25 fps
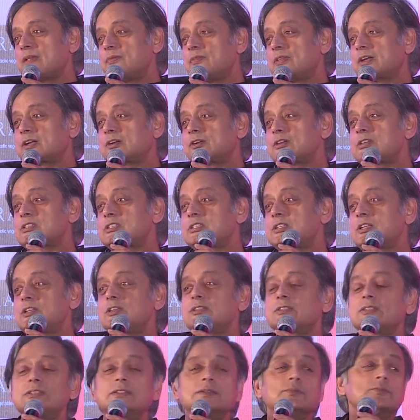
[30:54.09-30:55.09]
The
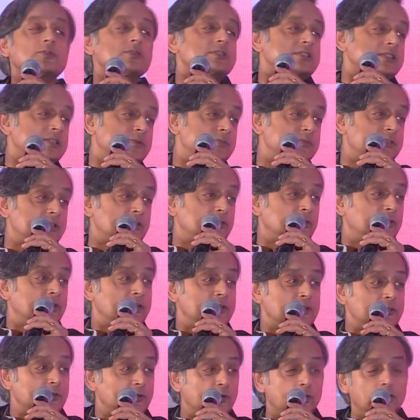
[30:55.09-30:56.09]
Christians and the Muslims,
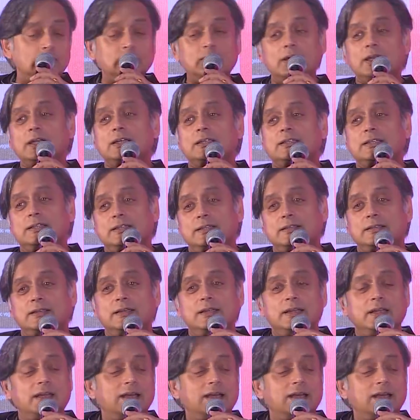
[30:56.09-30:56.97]
according to Golwalkar,